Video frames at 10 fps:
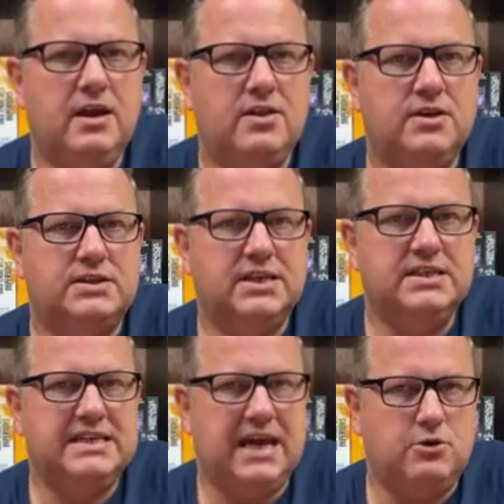the
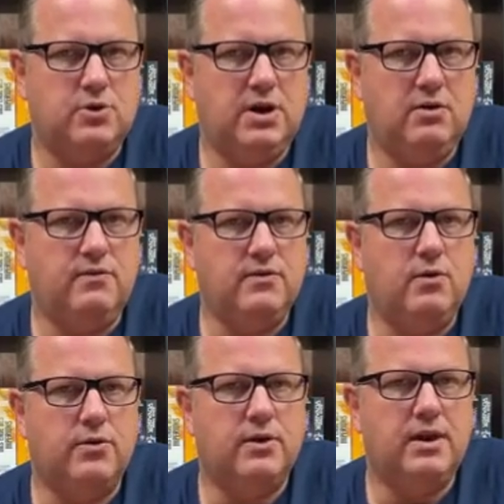centenary of
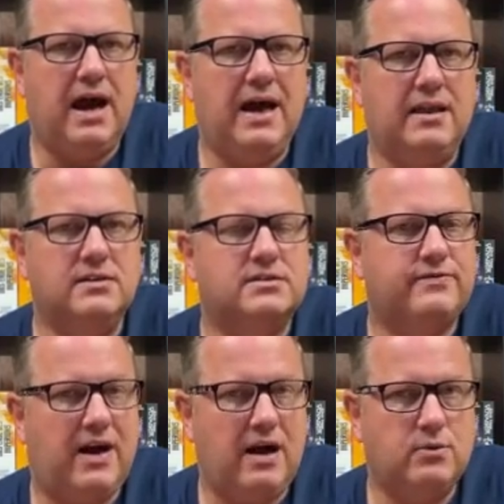Northern Ireland's
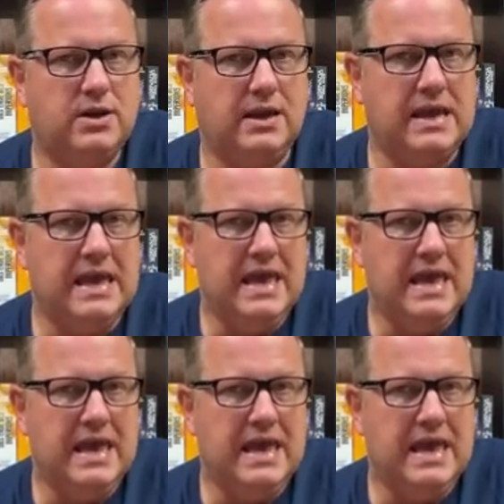founding,